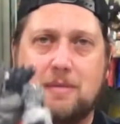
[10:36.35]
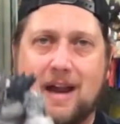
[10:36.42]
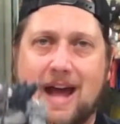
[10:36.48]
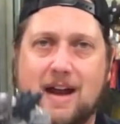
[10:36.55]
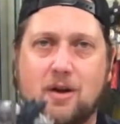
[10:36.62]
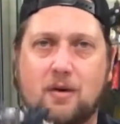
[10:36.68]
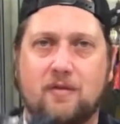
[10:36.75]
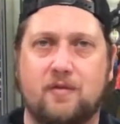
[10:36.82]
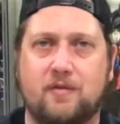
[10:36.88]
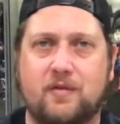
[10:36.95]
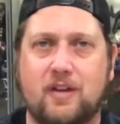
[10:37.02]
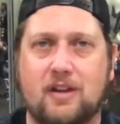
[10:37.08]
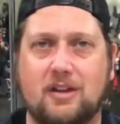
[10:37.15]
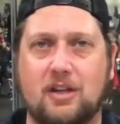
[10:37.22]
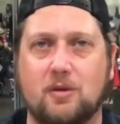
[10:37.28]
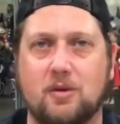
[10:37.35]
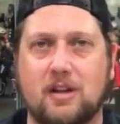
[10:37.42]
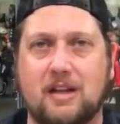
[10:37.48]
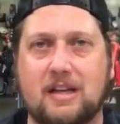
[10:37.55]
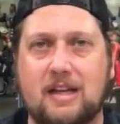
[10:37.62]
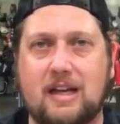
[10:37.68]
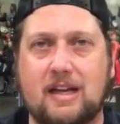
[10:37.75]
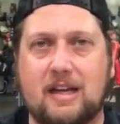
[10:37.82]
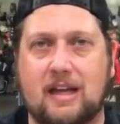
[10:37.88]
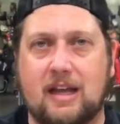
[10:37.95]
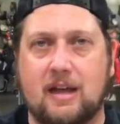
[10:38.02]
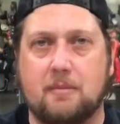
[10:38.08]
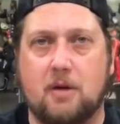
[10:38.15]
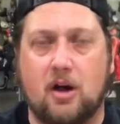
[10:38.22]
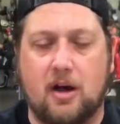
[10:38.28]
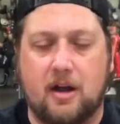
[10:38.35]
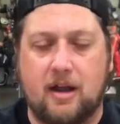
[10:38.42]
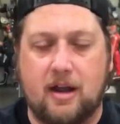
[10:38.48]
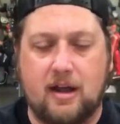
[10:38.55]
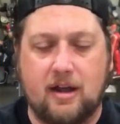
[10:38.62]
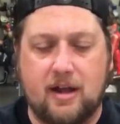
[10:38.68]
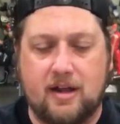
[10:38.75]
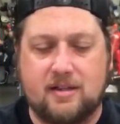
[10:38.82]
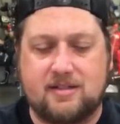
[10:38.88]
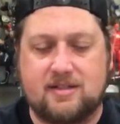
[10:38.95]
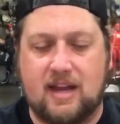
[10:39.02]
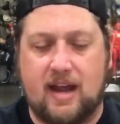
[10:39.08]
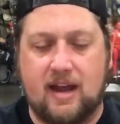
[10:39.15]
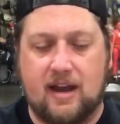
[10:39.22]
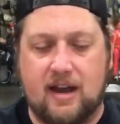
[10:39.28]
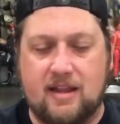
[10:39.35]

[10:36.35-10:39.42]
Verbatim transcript: But I don't feel you really need him on a stand.